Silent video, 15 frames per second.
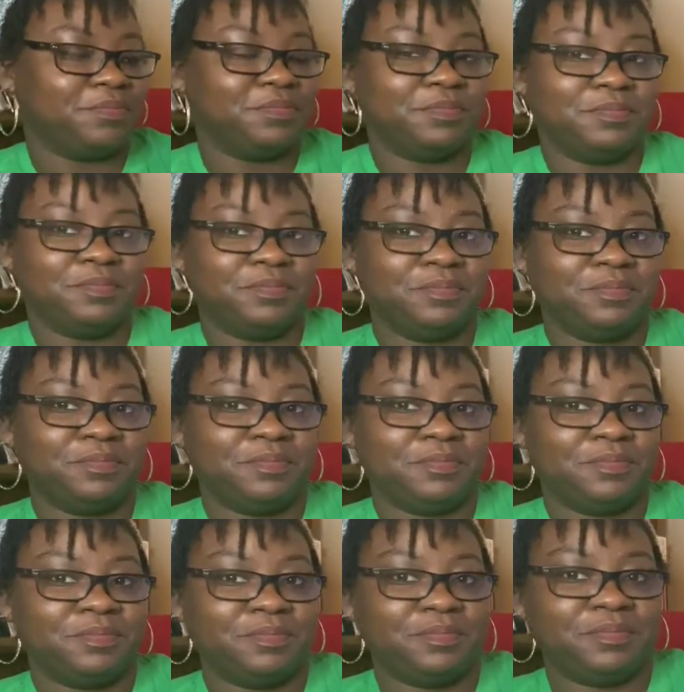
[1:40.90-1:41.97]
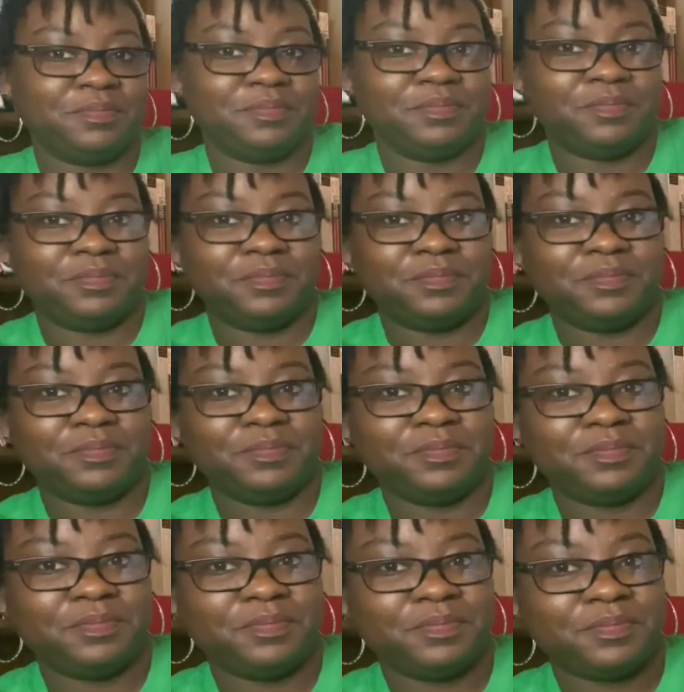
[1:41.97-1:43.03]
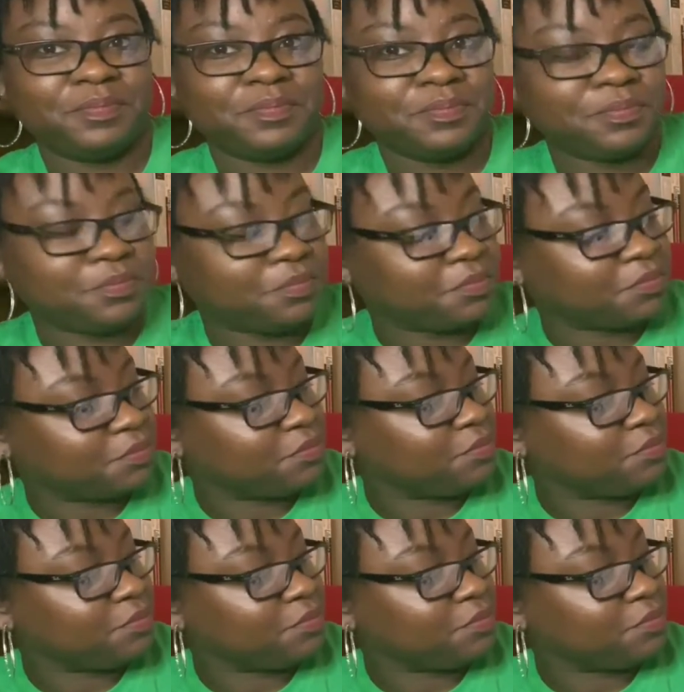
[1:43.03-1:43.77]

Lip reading: (no one is talking)